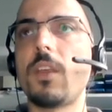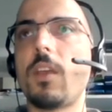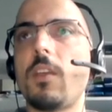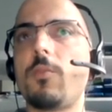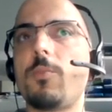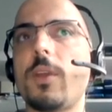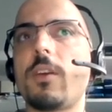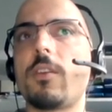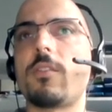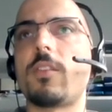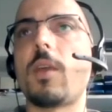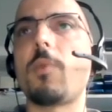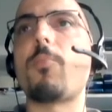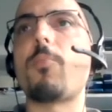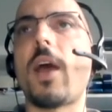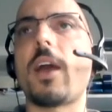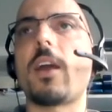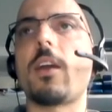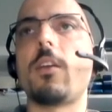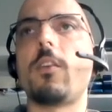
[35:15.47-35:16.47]
is because they
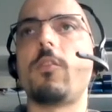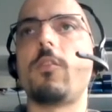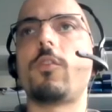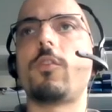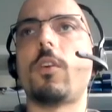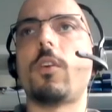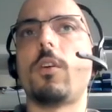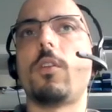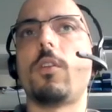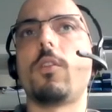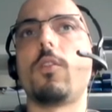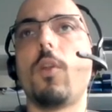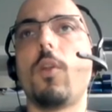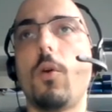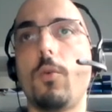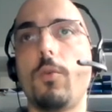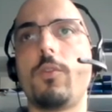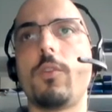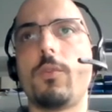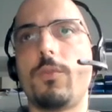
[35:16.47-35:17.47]
package
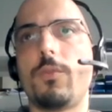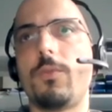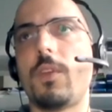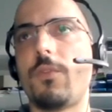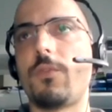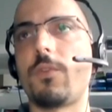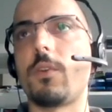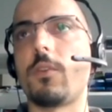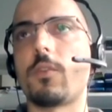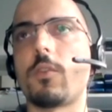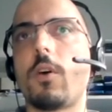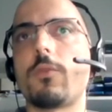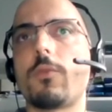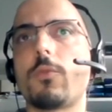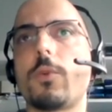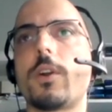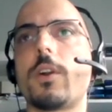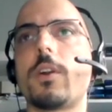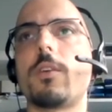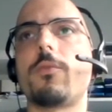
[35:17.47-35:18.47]
loads of different
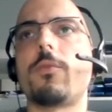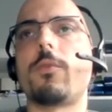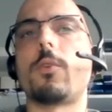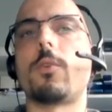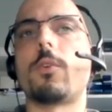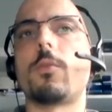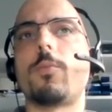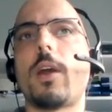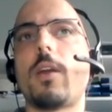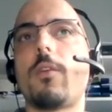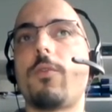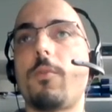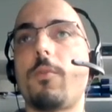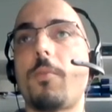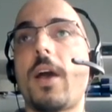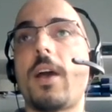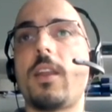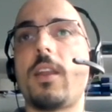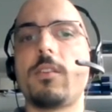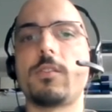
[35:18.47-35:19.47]
software for
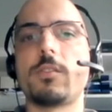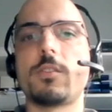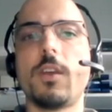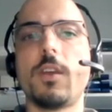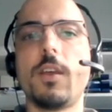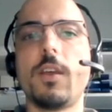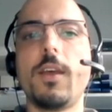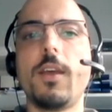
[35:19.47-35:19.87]
bioinformatics,